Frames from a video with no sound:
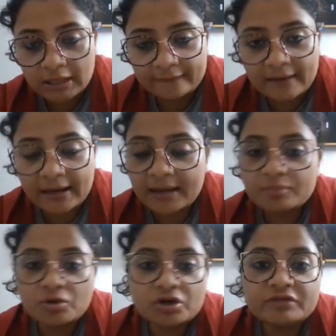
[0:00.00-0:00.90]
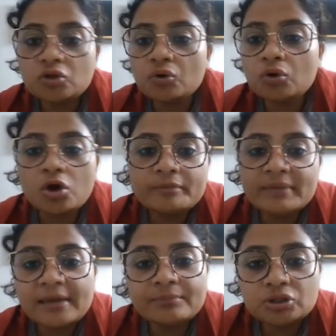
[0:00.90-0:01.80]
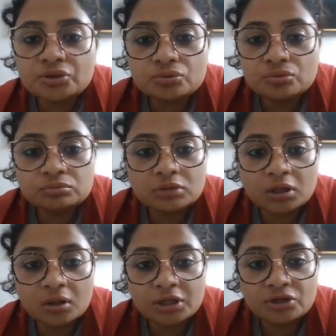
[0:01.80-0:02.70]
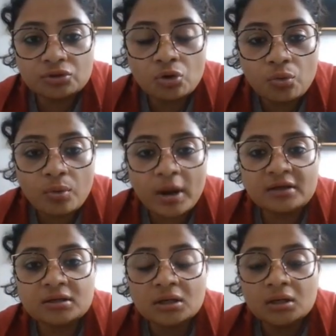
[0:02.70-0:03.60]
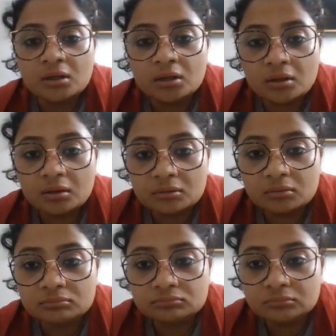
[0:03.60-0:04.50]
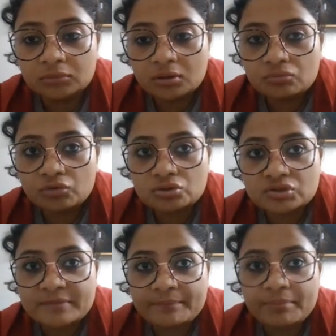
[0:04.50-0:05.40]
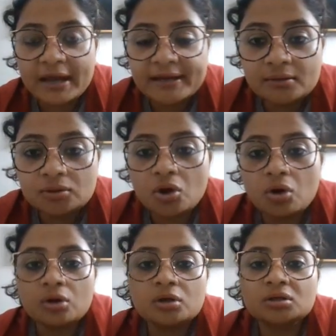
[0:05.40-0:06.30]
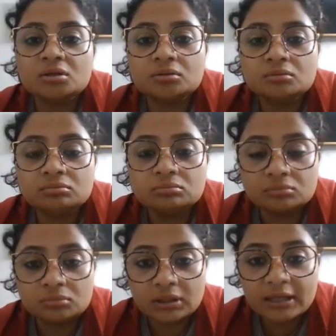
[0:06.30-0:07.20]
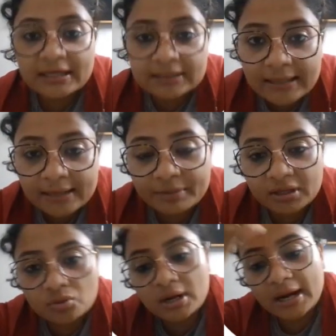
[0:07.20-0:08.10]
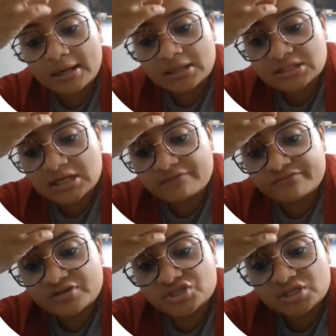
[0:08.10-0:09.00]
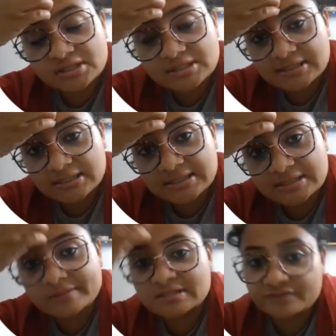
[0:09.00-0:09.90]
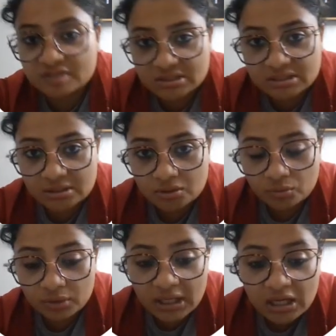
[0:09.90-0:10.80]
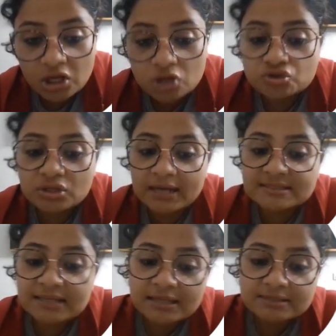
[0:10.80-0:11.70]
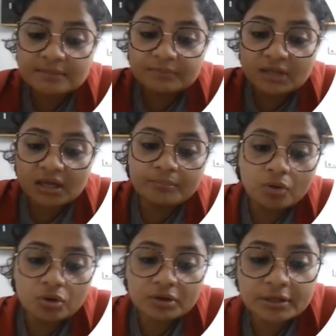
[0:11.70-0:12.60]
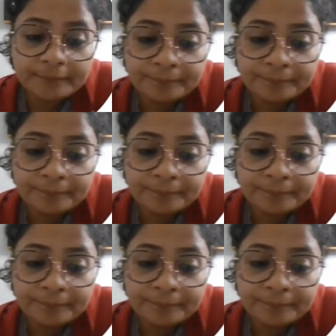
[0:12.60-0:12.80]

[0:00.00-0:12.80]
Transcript: That antibody will no longer be able to go and uh, what to say, bind or kill that particular antigen if it changes its specificity. Okay, so that is again something important.